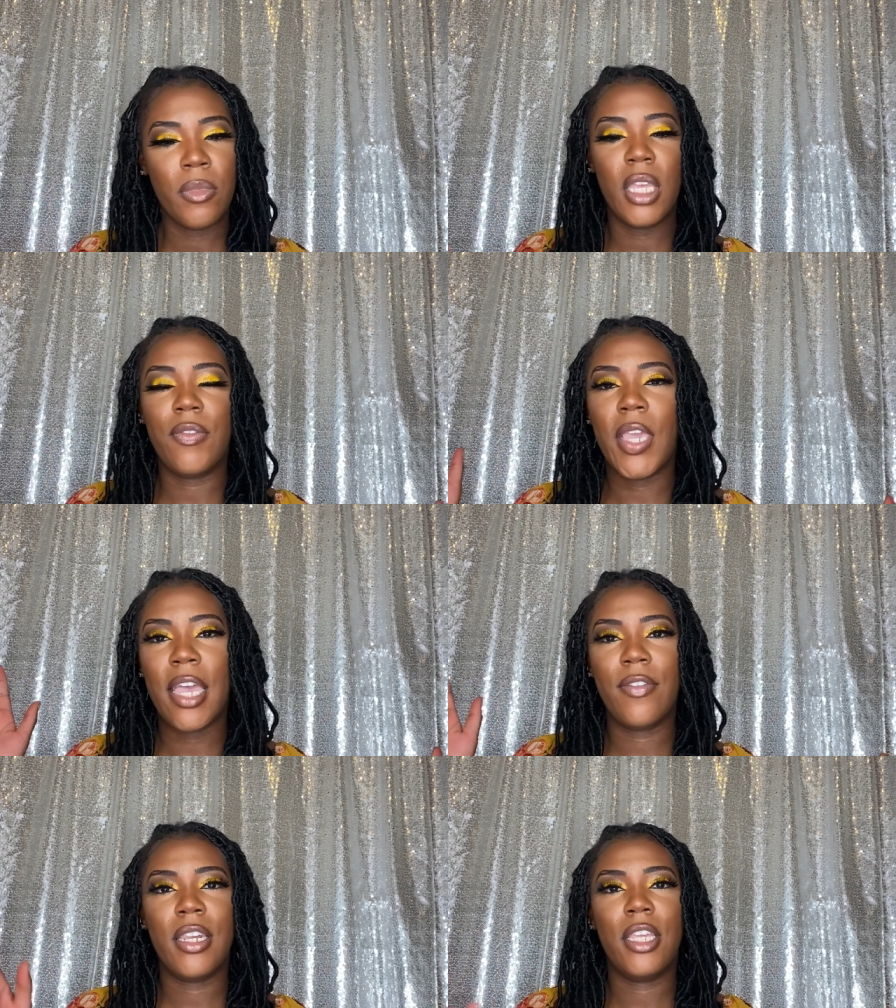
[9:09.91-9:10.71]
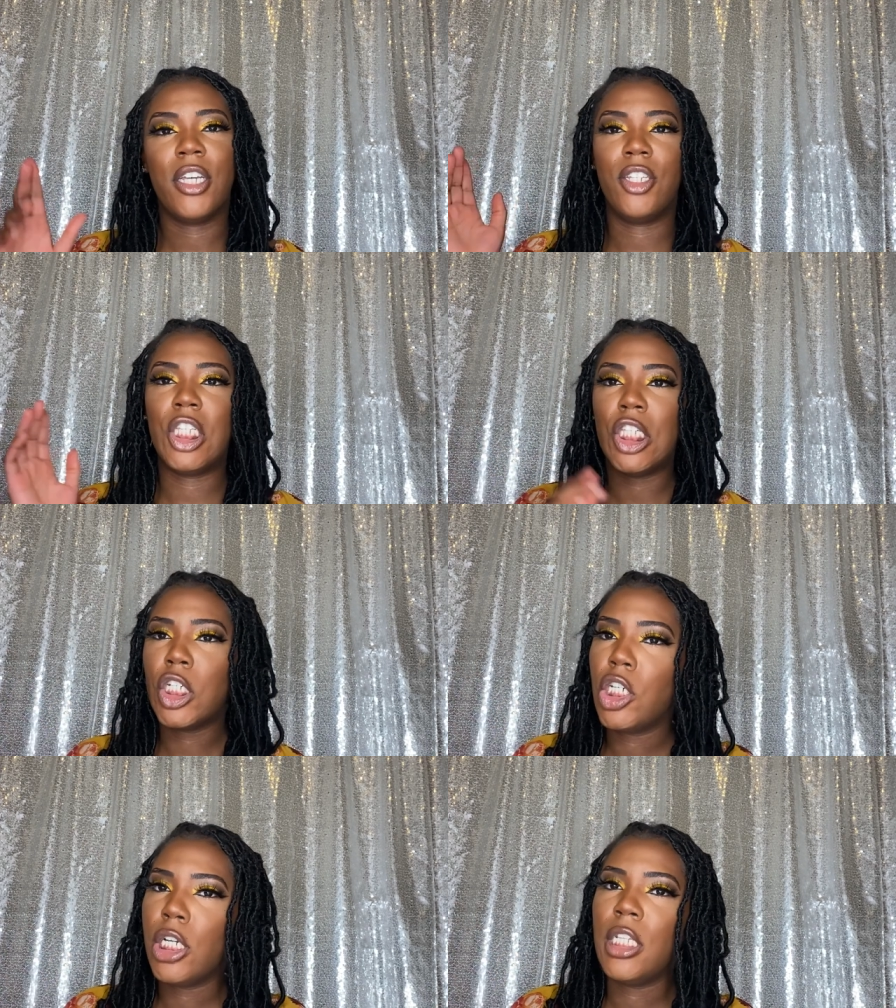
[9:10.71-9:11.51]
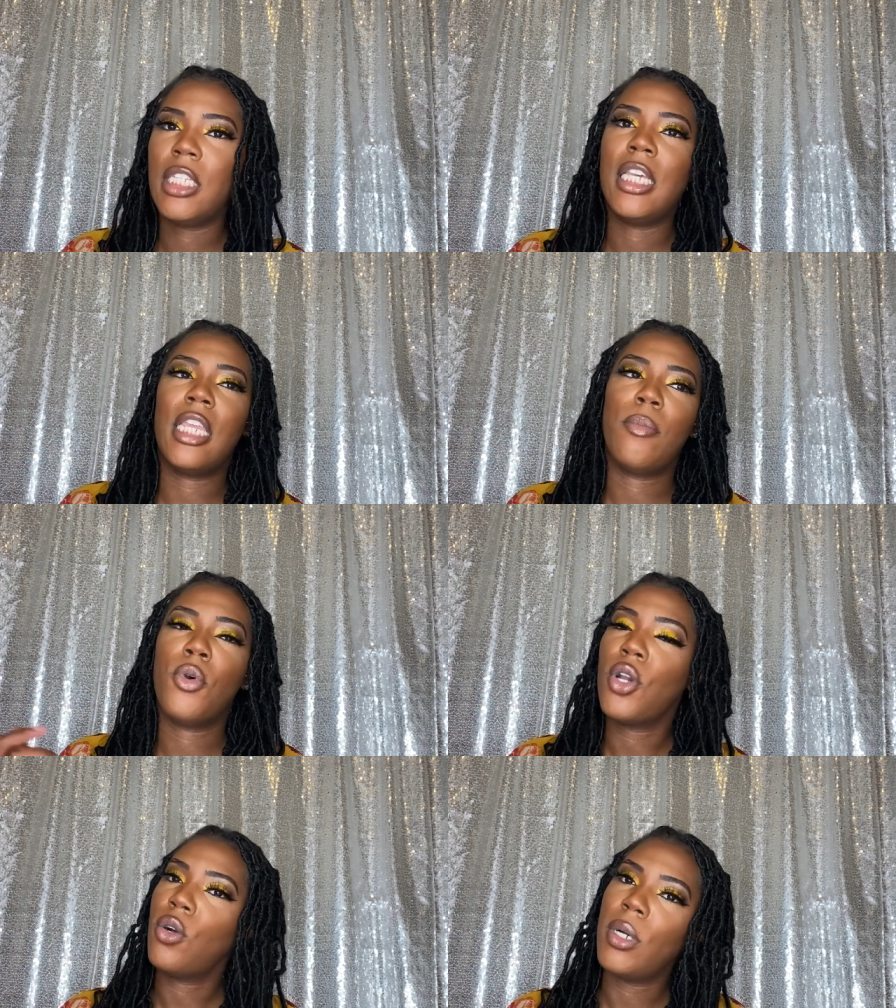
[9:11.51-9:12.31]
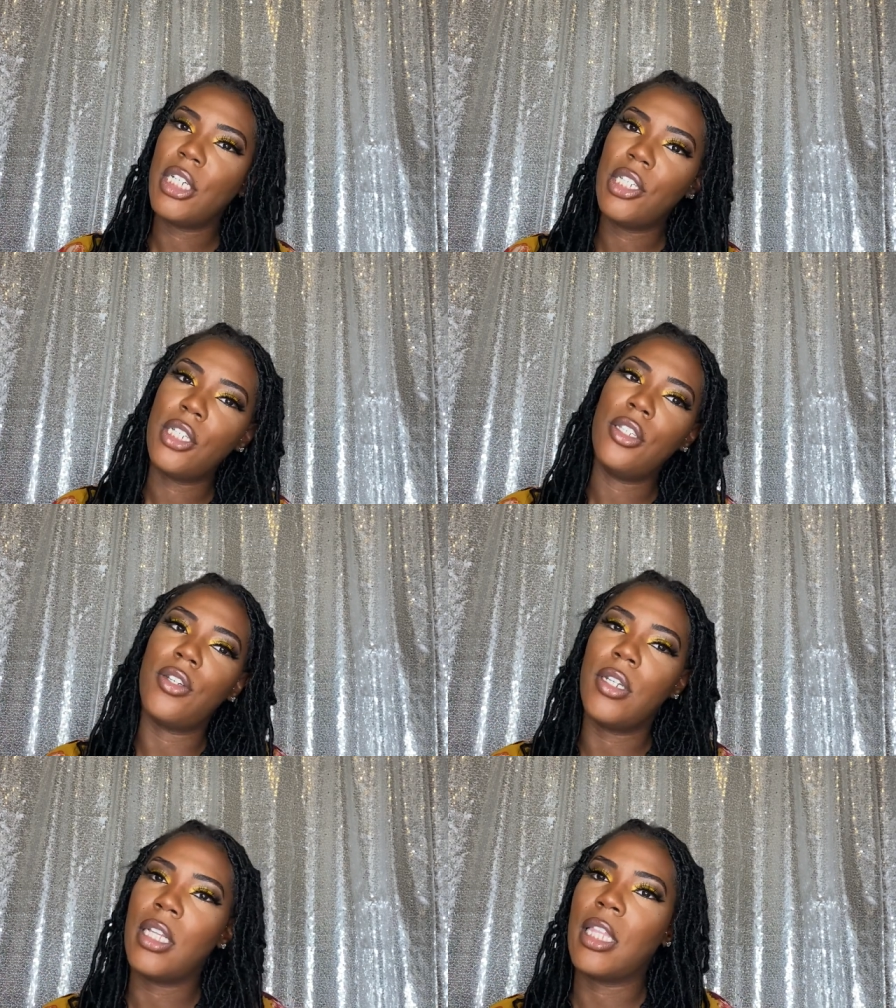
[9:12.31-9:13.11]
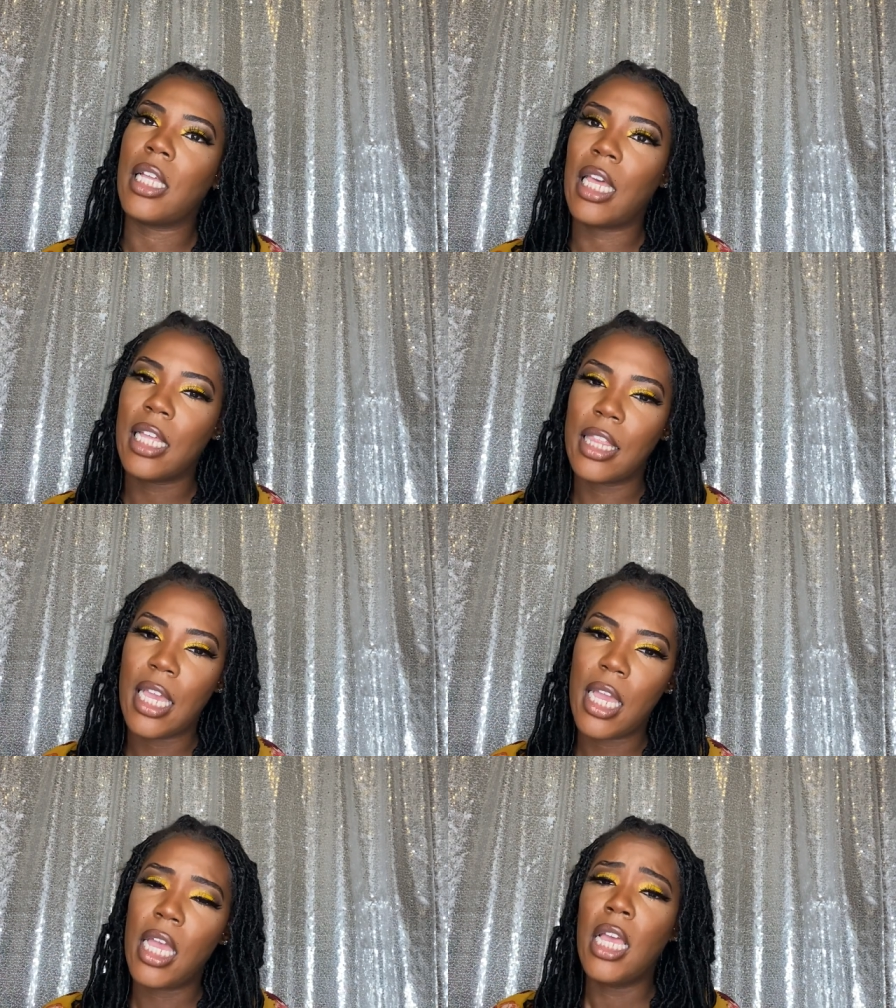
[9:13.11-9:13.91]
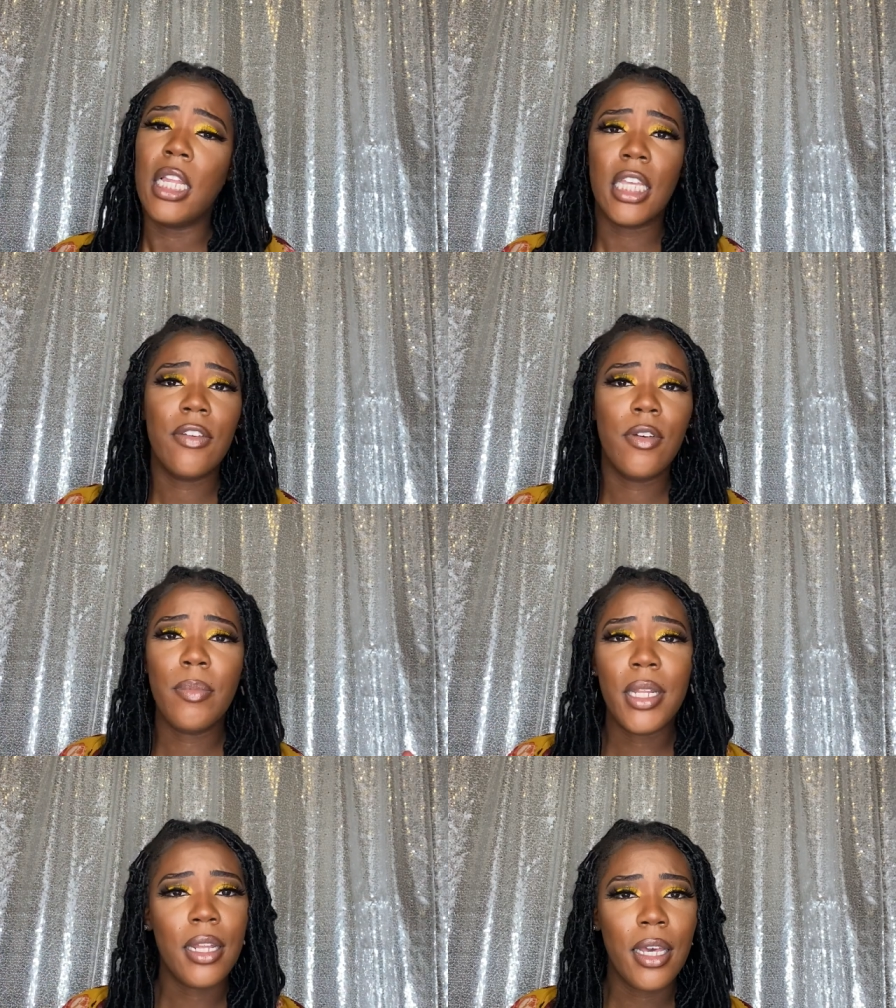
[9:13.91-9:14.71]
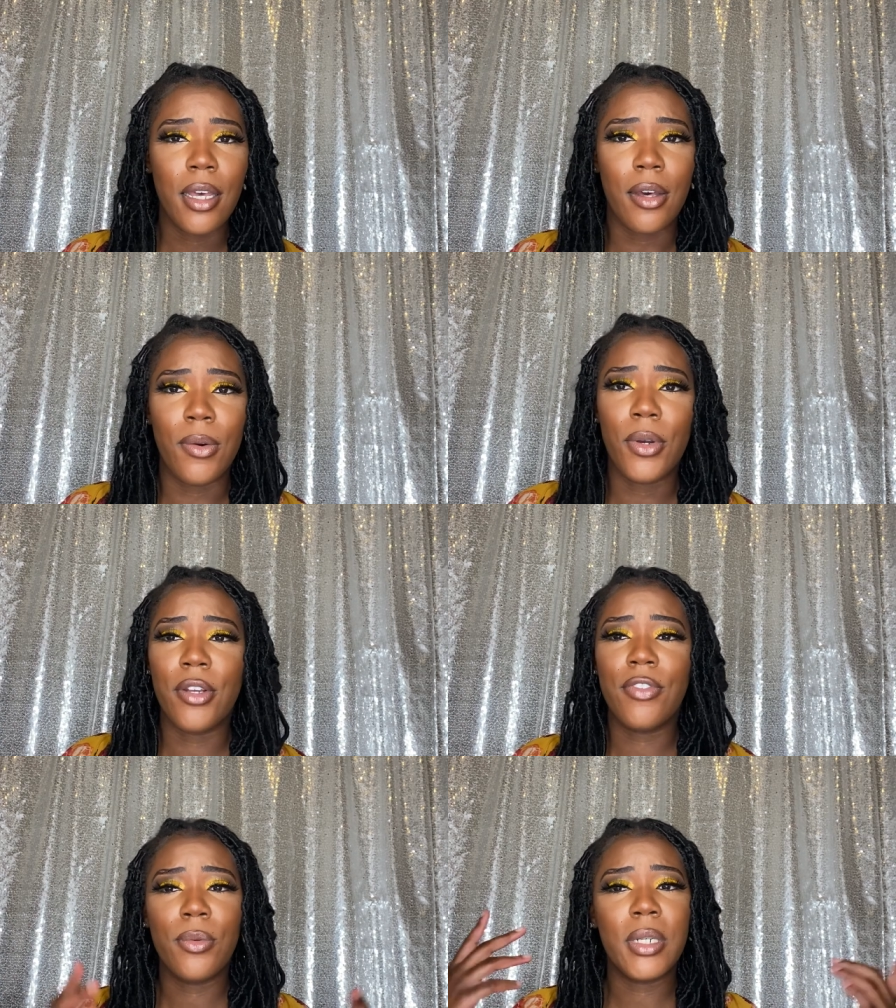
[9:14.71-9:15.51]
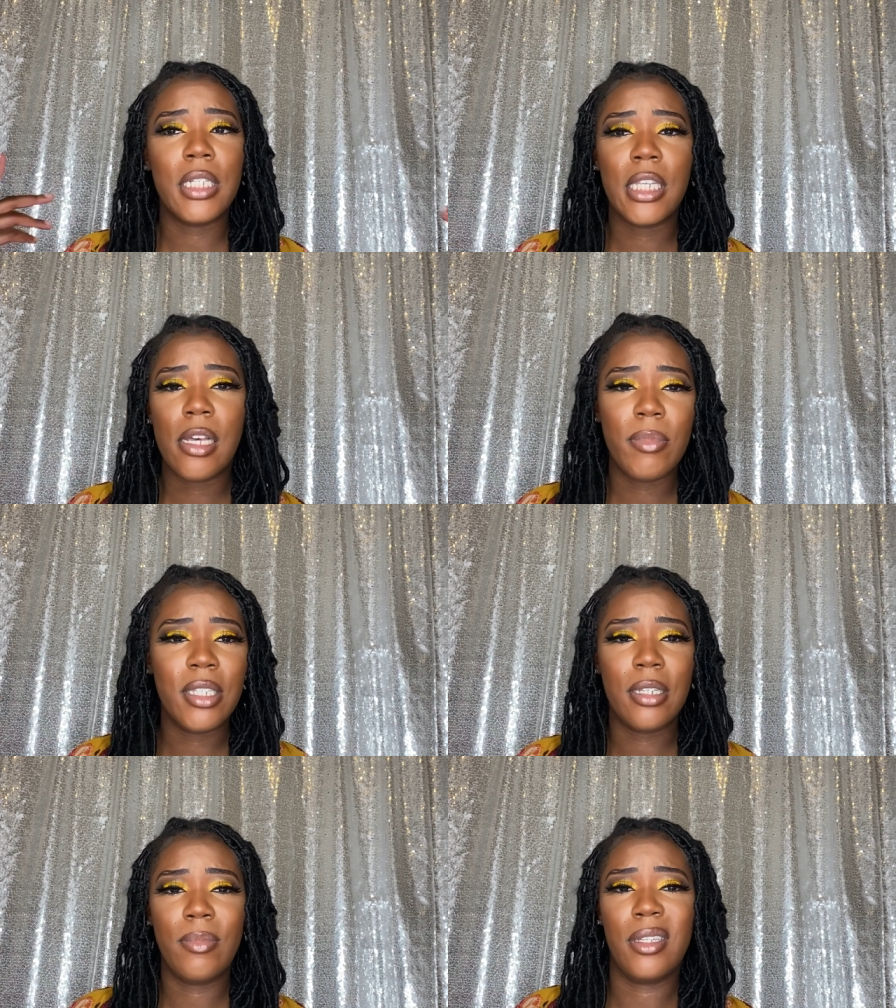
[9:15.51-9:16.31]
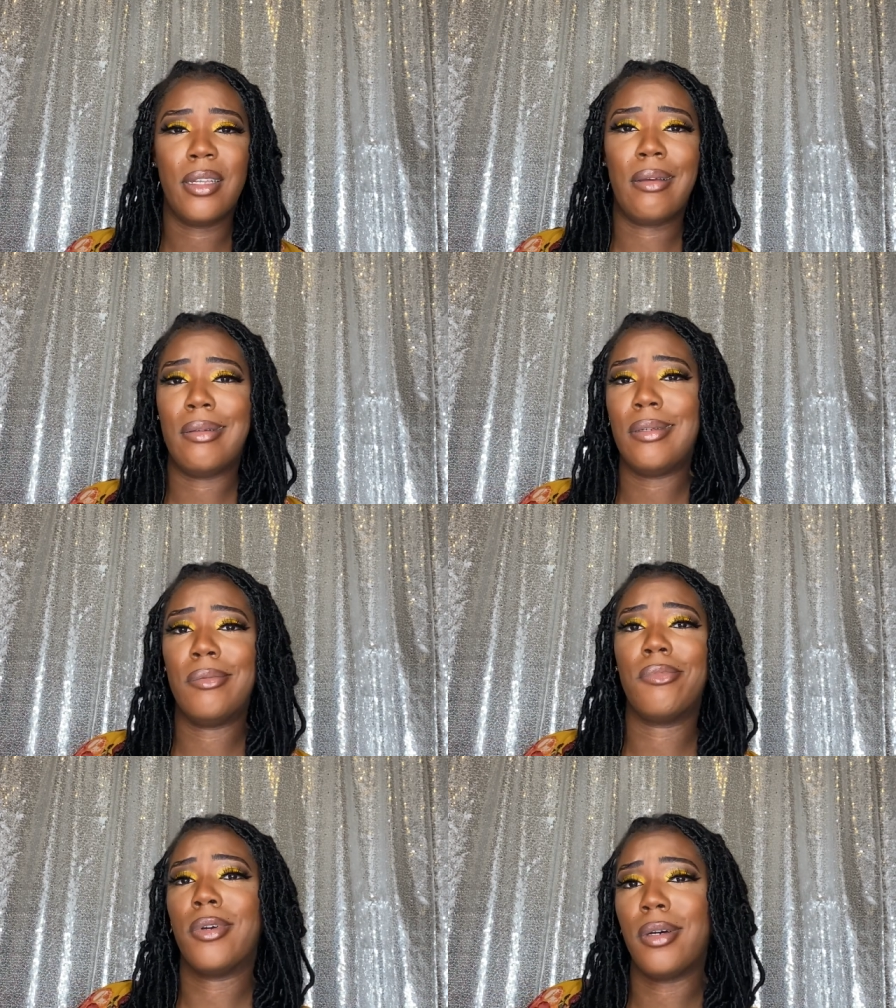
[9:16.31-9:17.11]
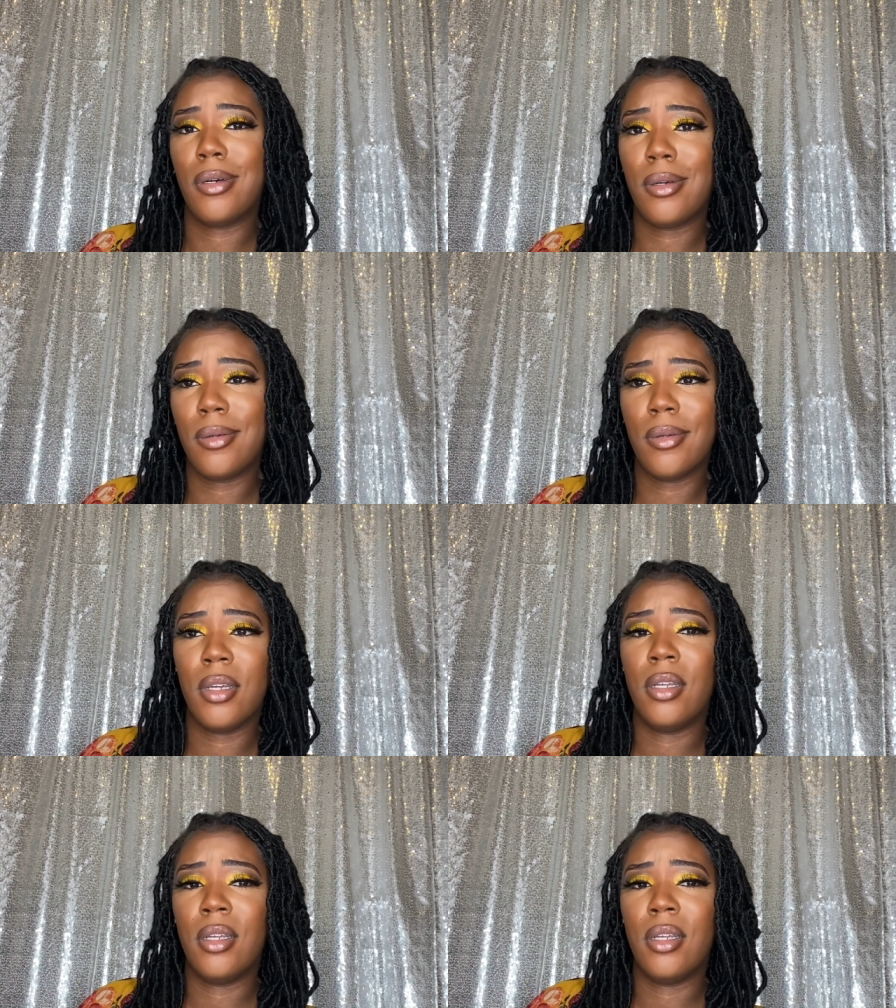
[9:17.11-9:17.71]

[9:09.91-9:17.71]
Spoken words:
If you have any concerns, any more questions or anything like that, leave them below. Or if you want to tell me something that I did wrong,